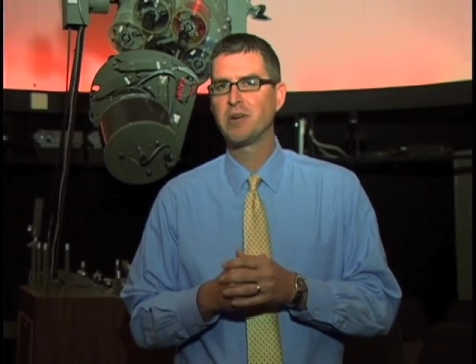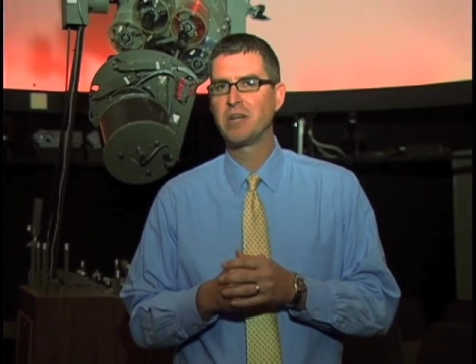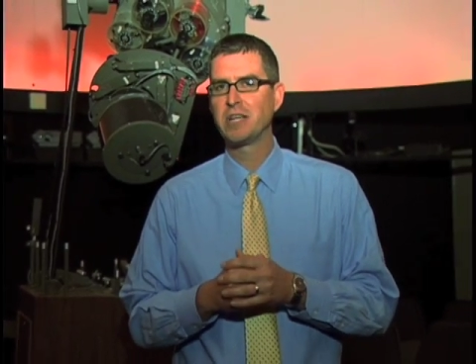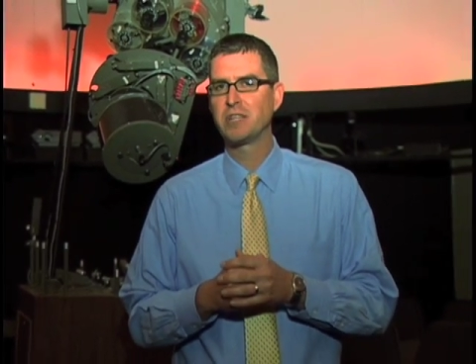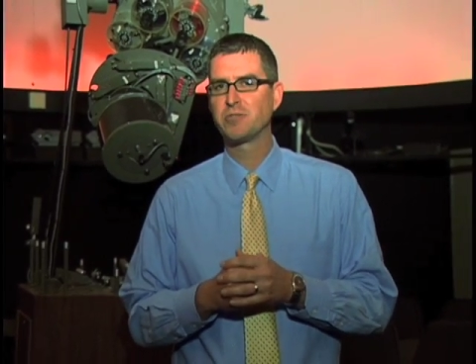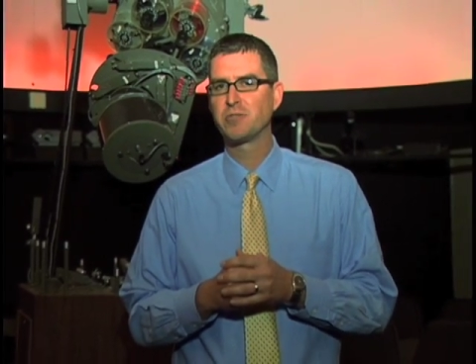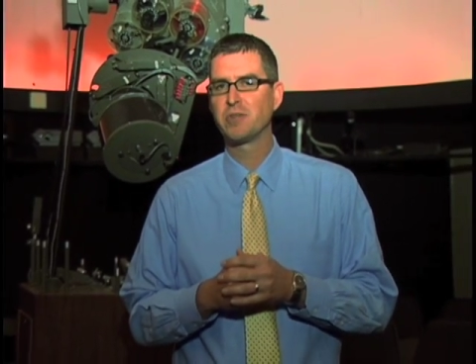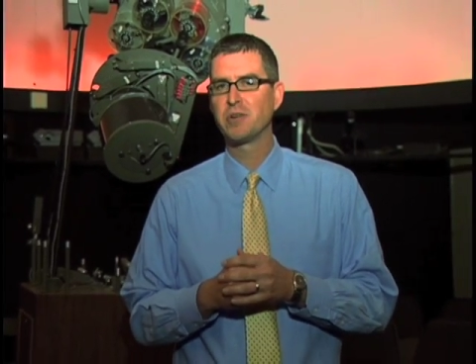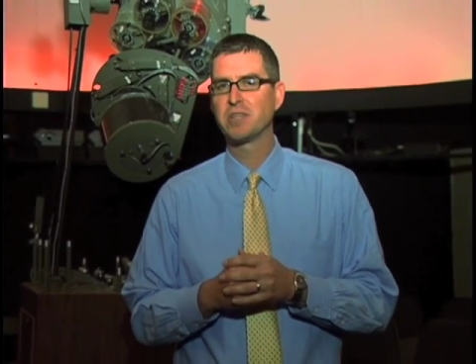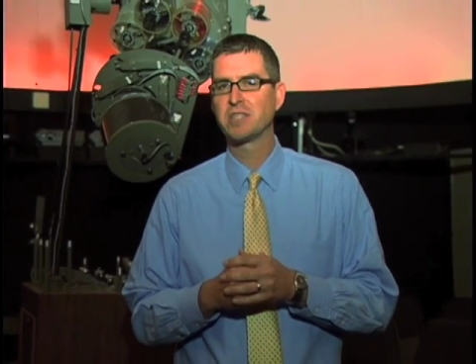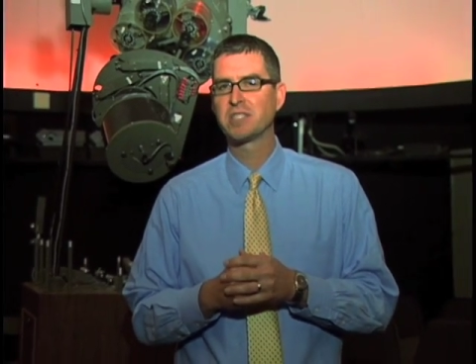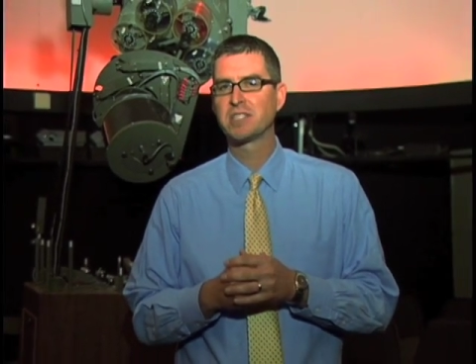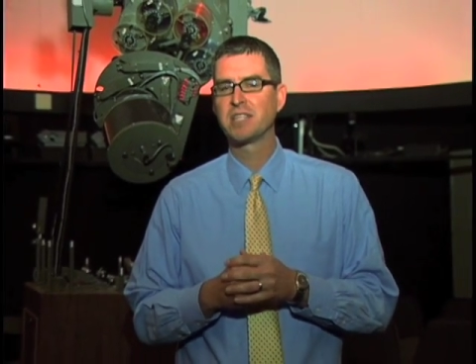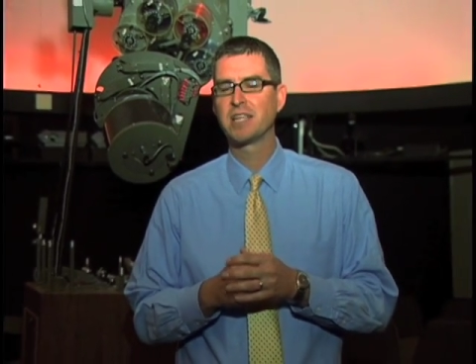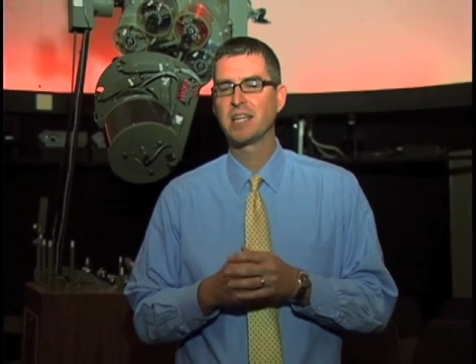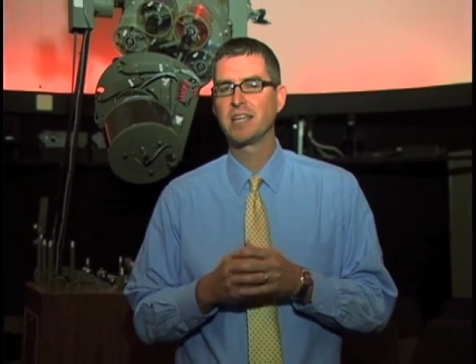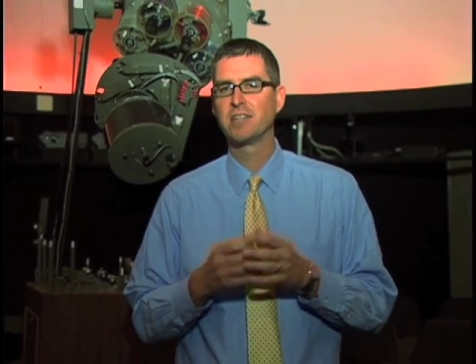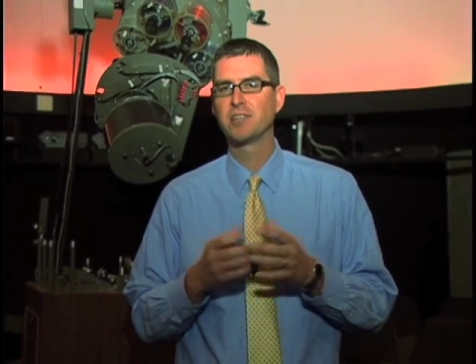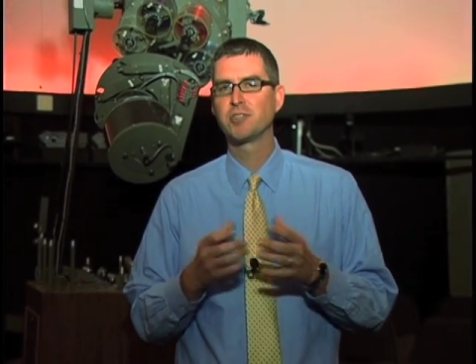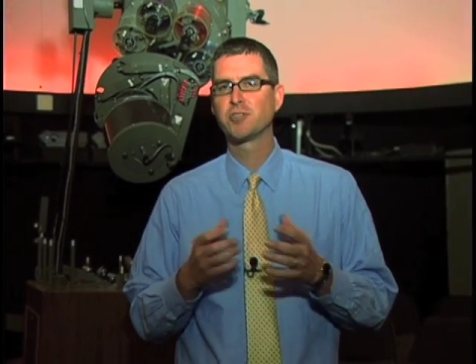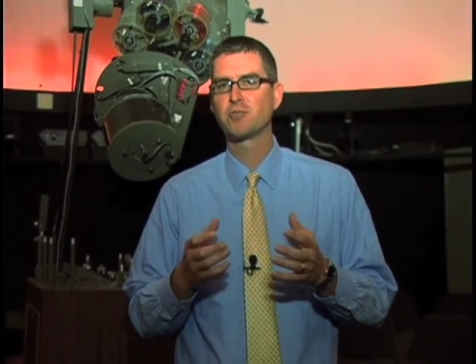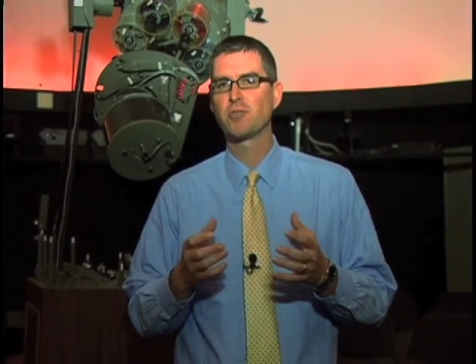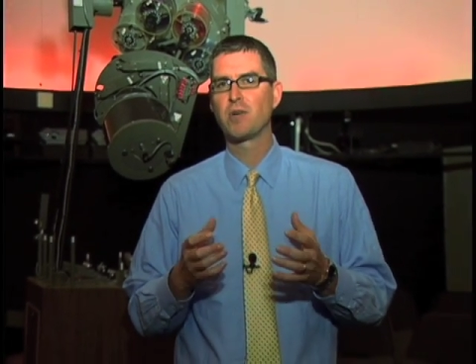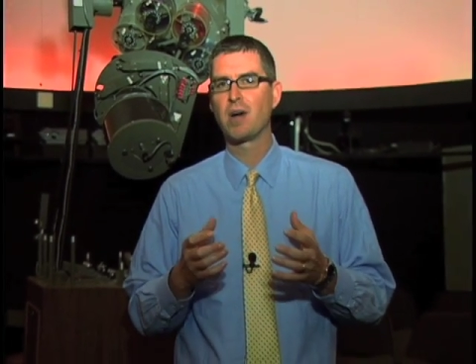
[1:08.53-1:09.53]
interest in
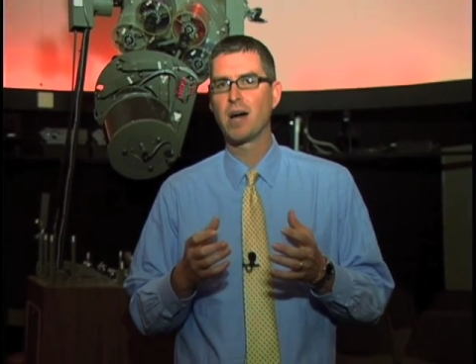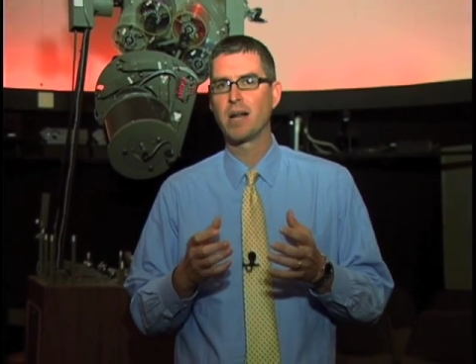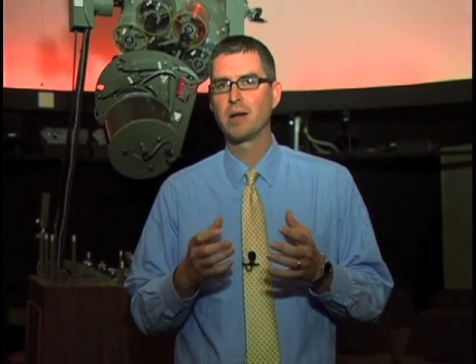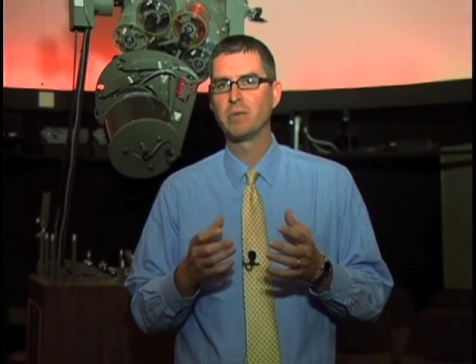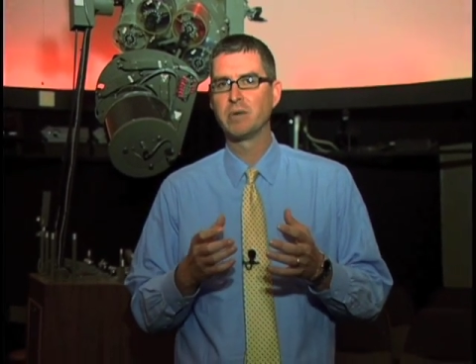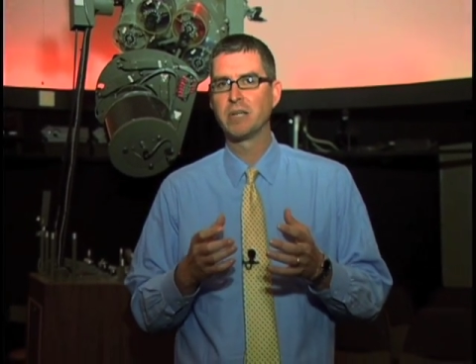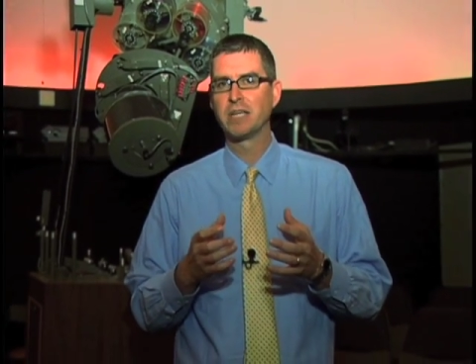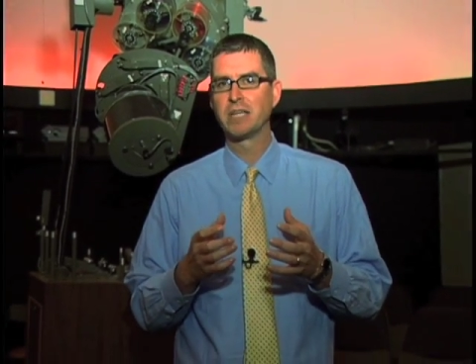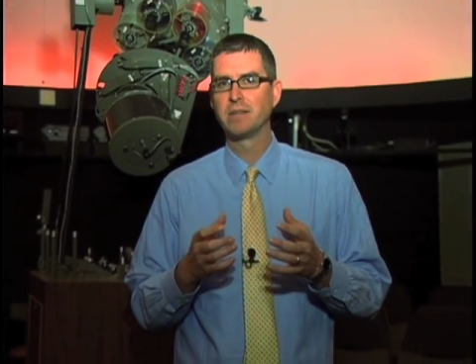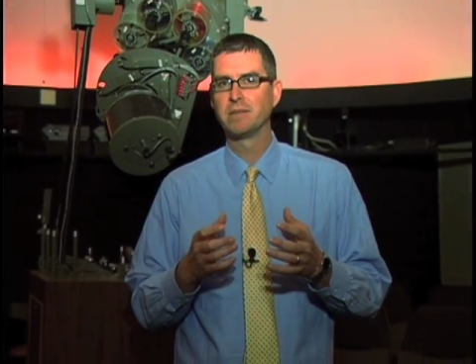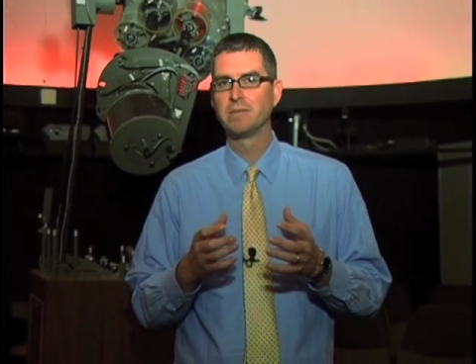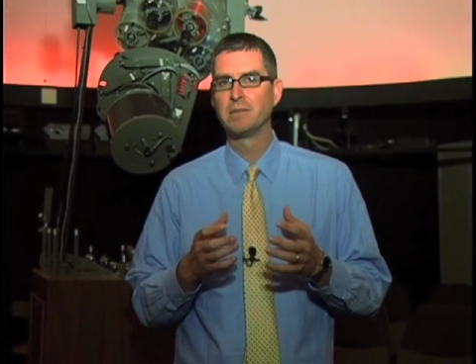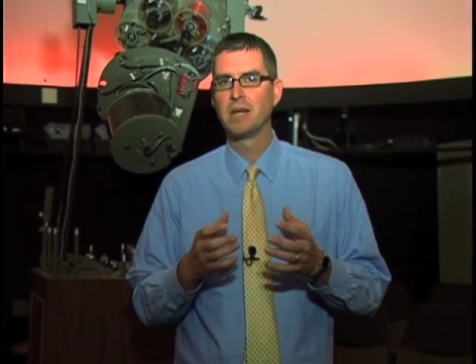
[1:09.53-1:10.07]
astronomy.